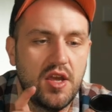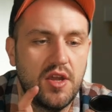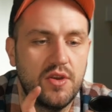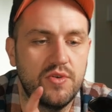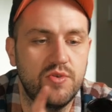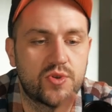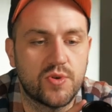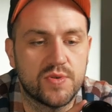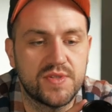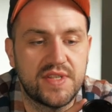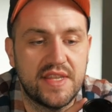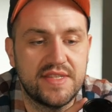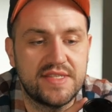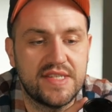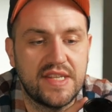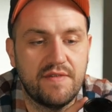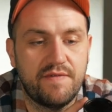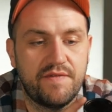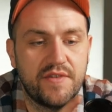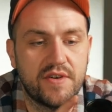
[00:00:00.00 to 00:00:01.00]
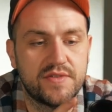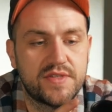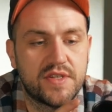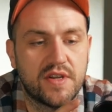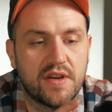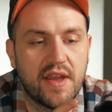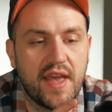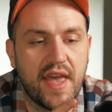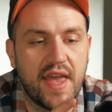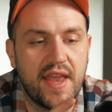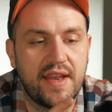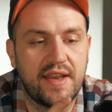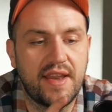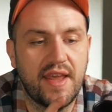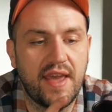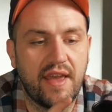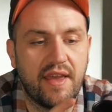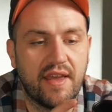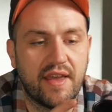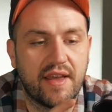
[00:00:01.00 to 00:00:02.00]
neutral density filter and
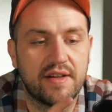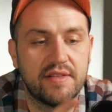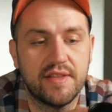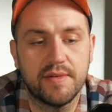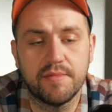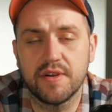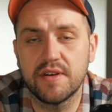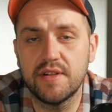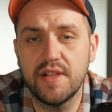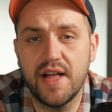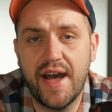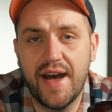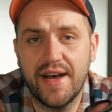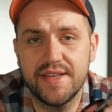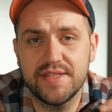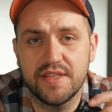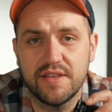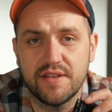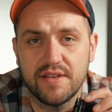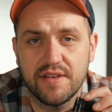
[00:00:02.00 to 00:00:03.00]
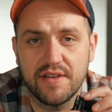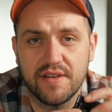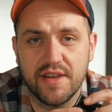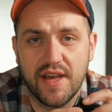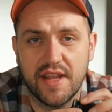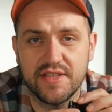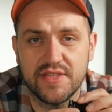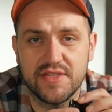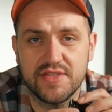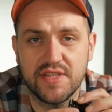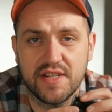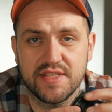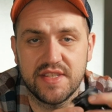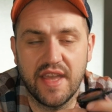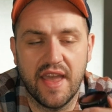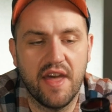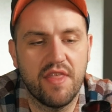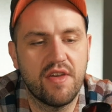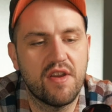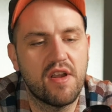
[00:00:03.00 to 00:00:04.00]
a glimmer glass that are kind of stuck
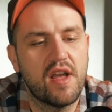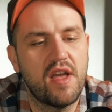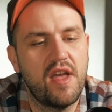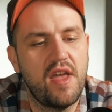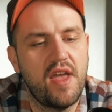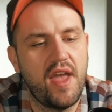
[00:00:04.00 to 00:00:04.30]
together,